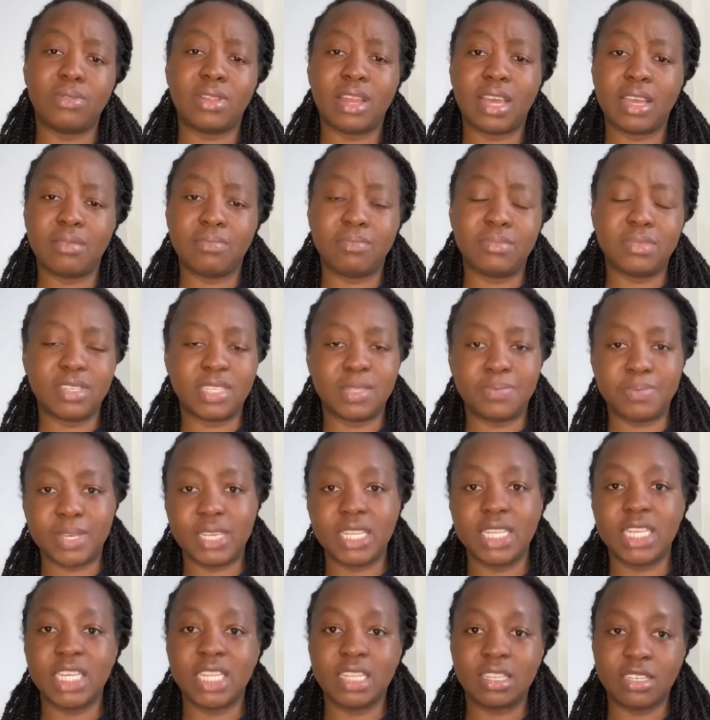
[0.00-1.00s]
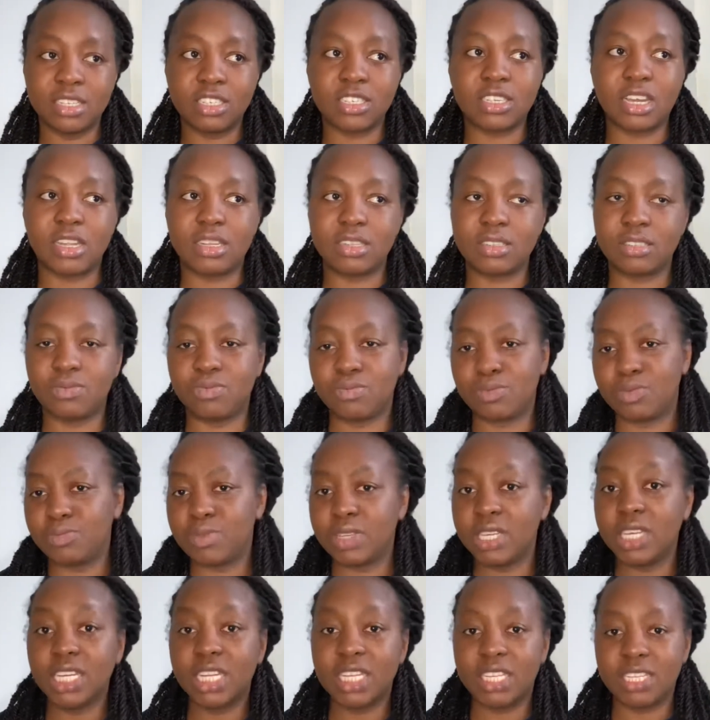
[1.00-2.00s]
like be speaking English and will be
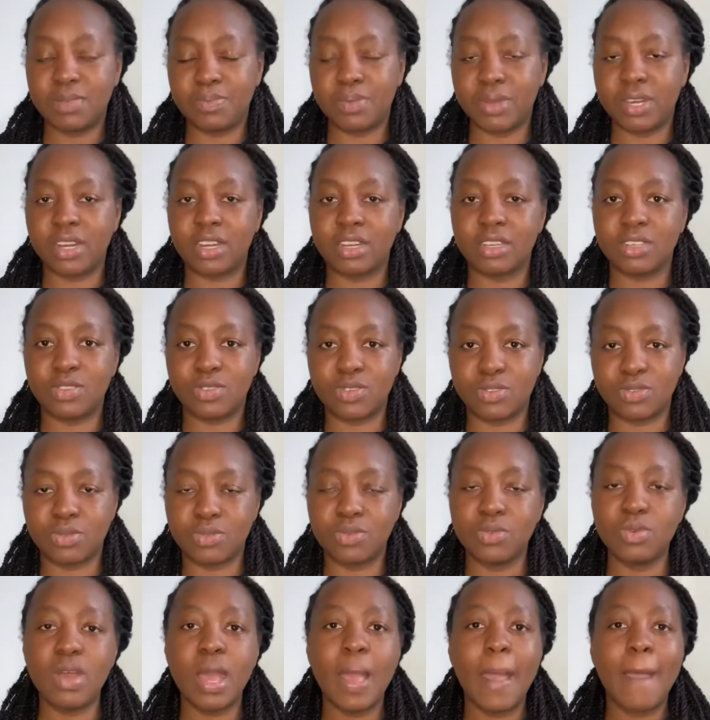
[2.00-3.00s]
English speakers too,